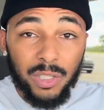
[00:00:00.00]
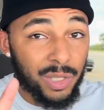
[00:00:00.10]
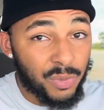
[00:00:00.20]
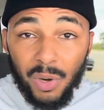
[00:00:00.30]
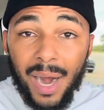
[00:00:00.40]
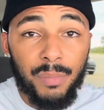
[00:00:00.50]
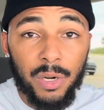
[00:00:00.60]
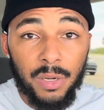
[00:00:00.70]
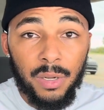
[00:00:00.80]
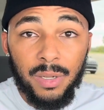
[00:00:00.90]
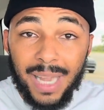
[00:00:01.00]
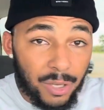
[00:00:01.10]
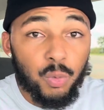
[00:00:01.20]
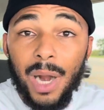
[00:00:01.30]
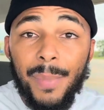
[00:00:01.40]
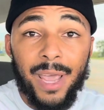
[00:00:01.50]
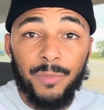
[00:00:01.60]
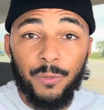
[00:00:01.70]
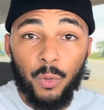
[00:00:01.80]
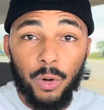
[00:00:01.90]
subscriber. That's what I'm
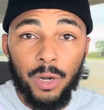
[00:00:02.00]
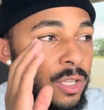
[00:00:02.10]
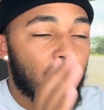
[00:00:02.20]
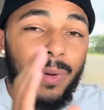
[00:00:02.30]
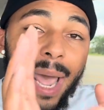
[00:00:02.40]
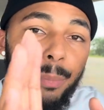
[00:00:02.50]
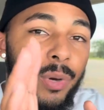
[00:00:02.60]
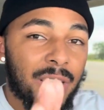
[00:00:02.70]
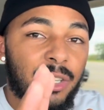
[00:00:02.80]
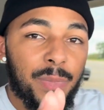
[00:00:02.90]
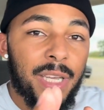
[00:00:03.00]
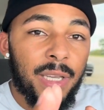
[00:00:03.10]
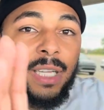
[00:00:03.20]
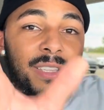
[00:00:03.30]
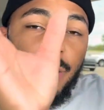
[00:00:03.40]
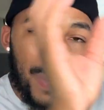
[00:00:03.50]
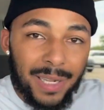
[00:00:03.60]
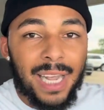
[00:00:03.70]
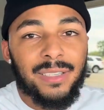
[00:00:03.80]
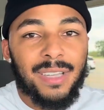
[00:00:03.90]
aiming for. So that brings me to my
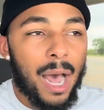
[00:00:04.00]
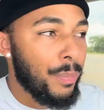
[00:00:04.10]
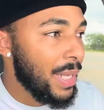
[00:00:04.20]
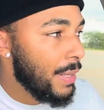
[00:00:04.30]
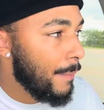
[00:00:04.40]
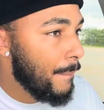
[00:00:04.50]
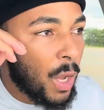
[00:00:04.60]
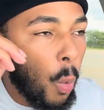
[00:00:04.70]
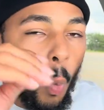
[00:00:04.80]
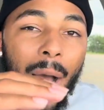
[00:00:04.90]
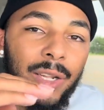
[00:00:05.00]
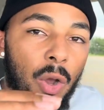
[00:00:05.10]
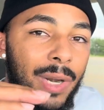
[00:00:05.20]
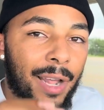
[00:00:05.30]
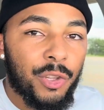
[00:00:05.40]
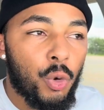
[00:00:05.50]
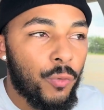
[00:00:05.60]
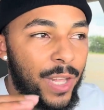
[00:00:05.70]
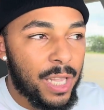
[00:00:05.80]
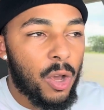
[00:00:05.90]
next topic. Why don't I do
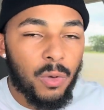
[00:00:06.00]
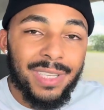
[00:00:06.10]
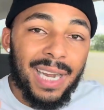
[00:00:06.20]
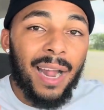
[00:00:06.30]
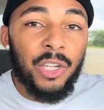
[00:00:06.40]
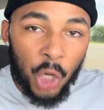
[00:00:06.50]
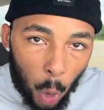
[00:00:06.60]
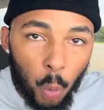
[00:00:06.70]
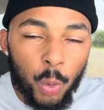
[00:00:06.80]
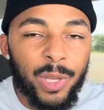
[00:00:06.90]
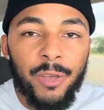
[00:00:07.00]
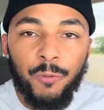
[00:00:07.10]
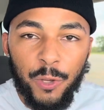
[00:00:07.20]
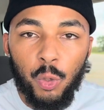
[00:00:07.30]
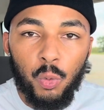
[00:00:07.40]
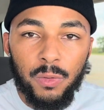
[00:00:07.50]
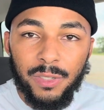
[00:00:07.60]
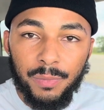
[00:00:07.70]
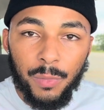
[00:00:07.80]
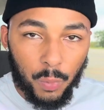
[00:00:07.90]
videos that I know will get
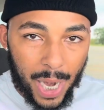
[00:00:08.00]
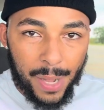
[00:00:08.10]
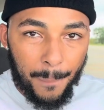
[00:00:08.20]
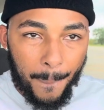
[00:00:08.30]
views, right?